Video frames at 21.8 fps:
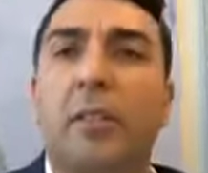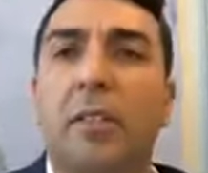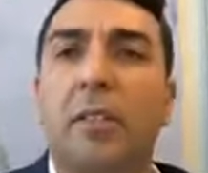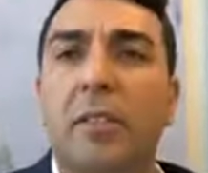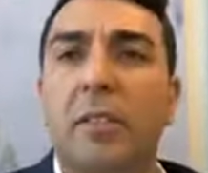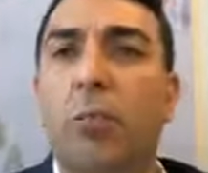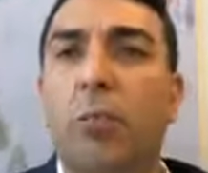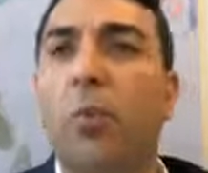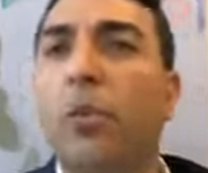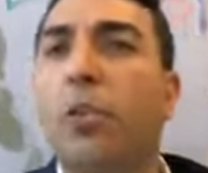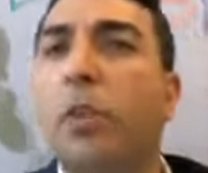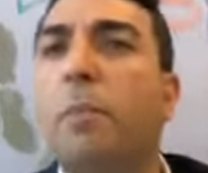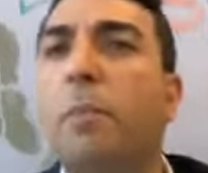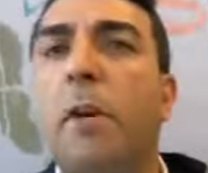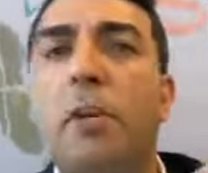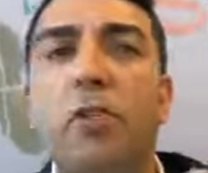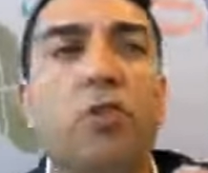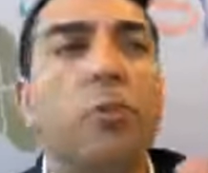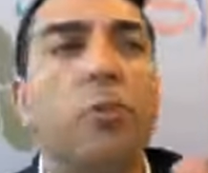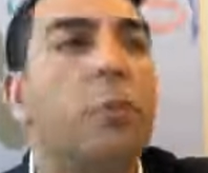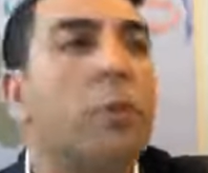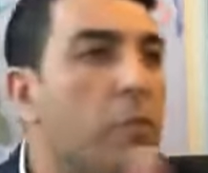These were the
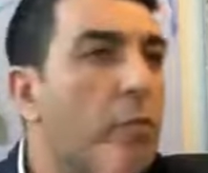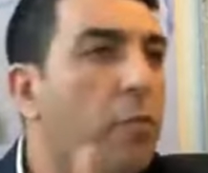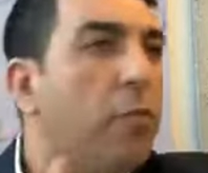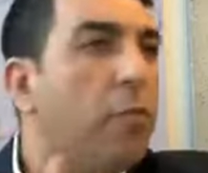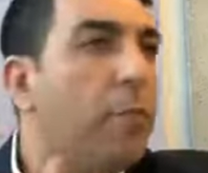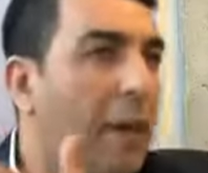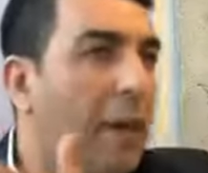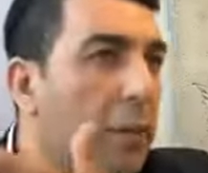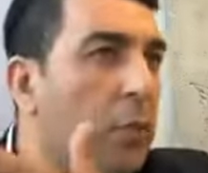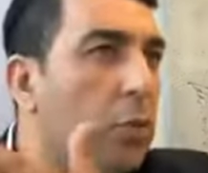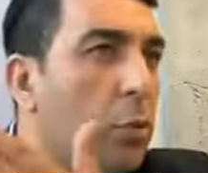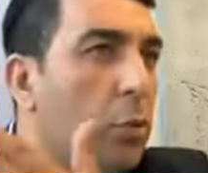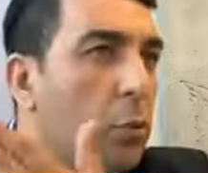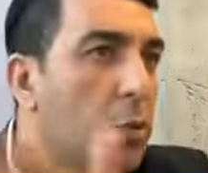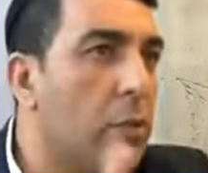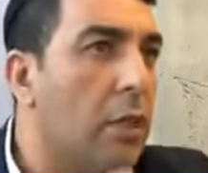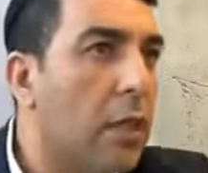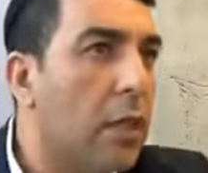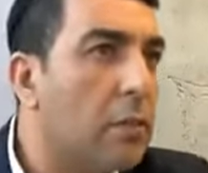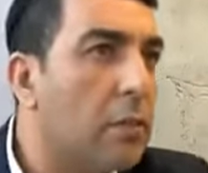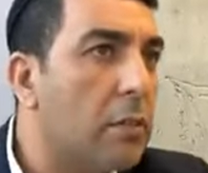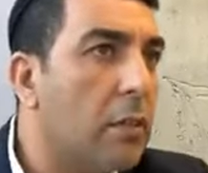measurements of back in those
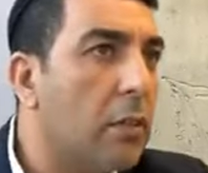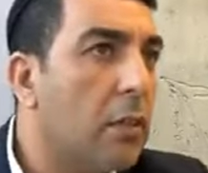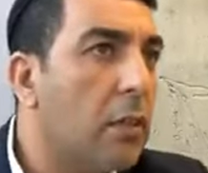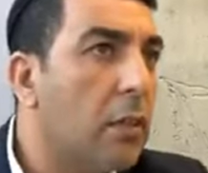days.